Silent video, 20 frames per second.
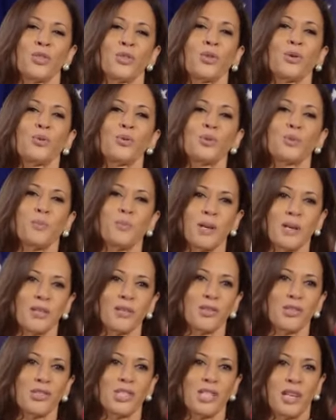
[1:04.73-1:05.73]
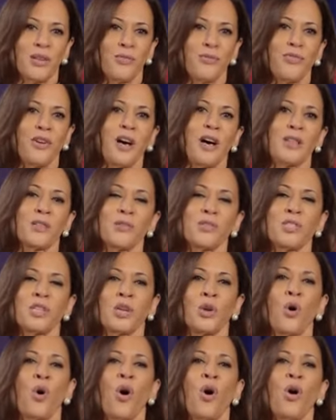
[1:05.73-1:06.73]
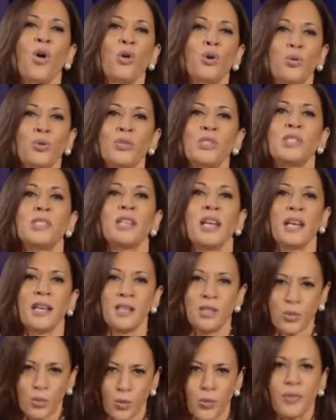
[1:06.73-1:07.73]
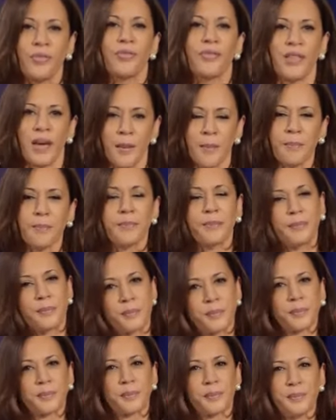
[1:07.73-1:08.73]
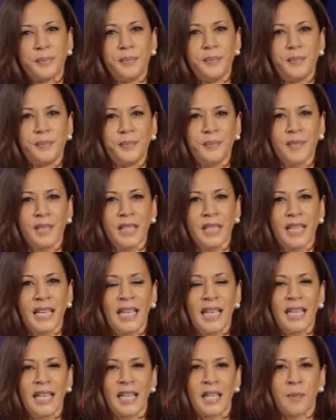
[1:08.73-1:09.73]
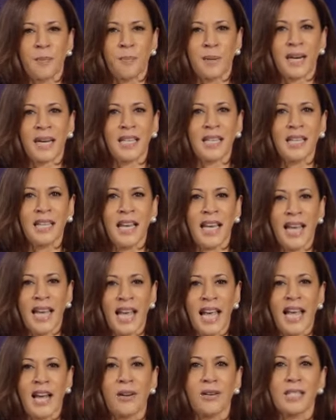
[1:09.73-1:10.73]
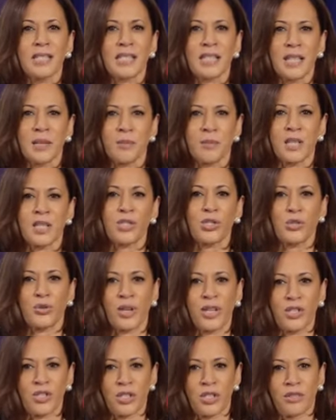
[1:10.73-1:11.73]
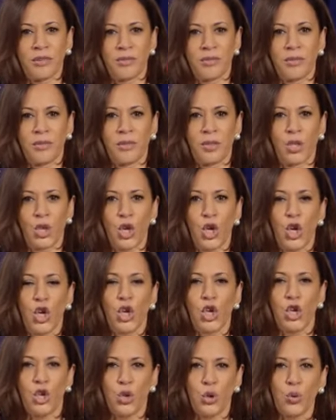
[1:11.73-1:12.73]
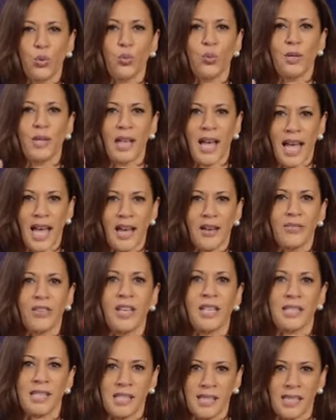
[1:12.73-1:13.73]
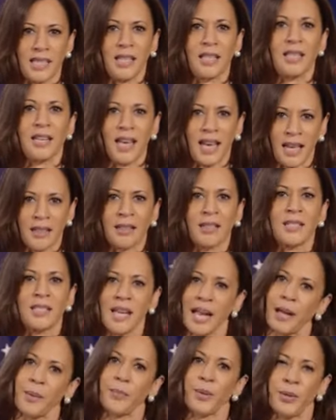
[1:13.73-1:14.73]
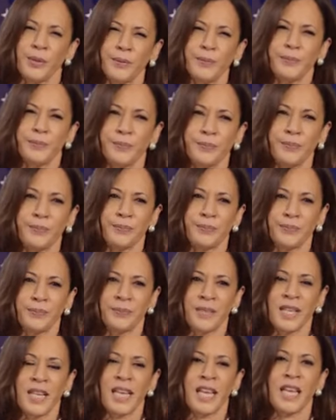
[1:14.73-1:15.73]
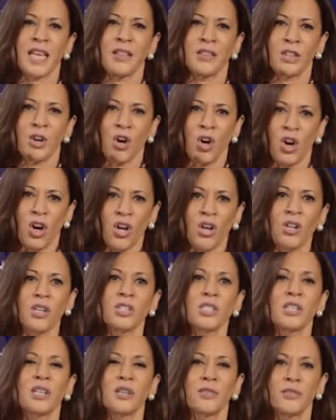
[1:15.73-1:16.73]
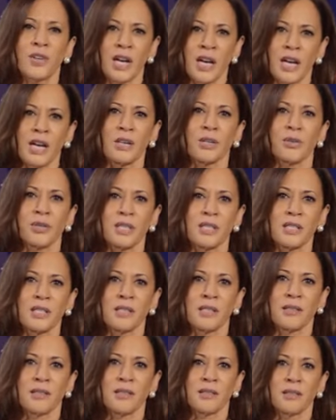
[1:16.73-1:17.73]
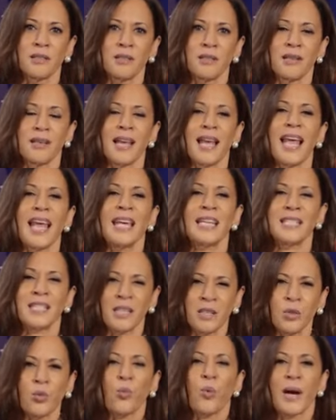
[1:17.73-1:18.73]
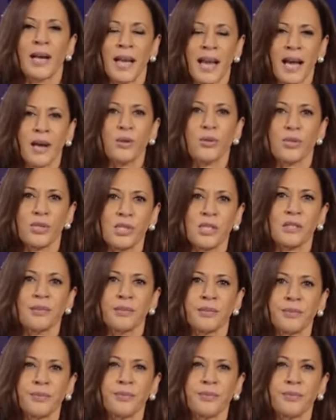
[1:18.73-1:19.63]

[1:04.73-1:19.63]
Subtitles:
to those mothers and fathers and all who stand with them. In a Biden-Harris administration, you will have a seat at the table, in the halls of Congress, and in the White House.